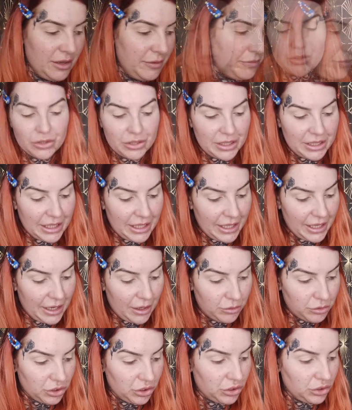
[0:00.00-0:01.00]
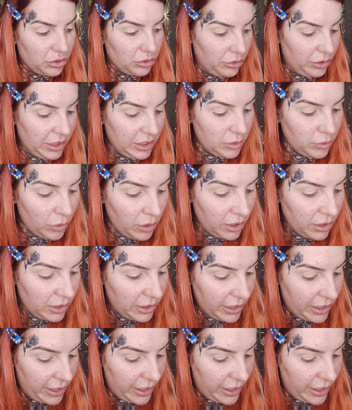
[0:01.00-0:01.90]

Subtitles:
So today I'll just do this one.